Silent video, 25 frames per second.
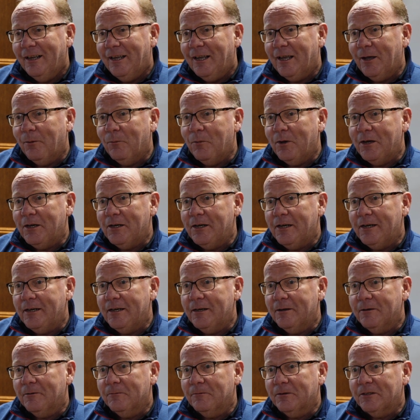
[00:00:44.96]
and we
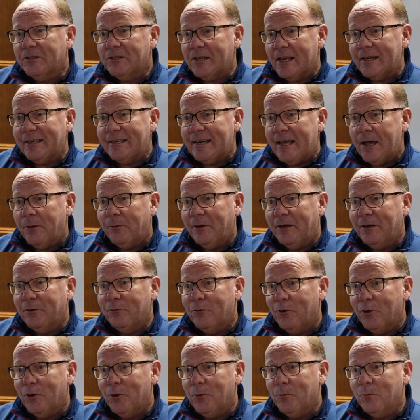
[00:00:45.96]
sat down in a
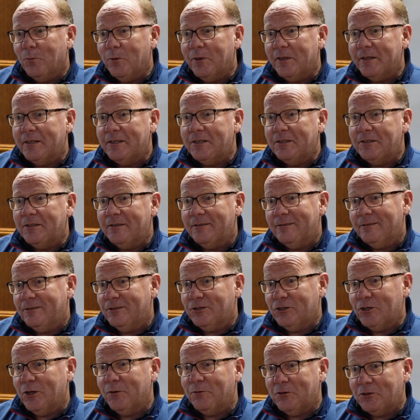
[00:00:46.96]
room with a
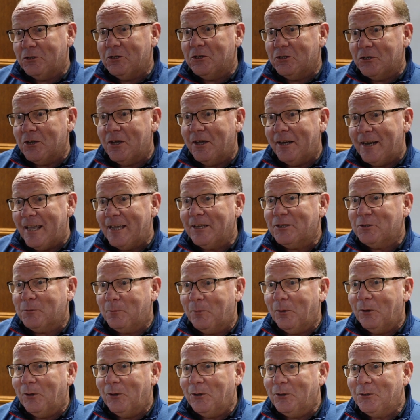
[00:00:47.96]
service design
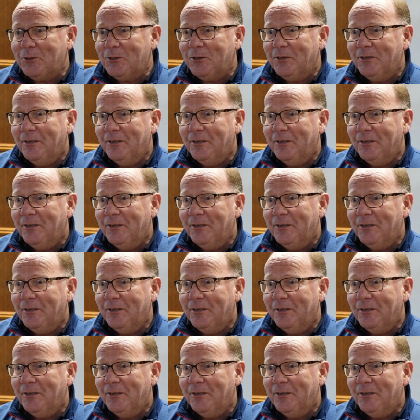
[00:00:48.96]
expert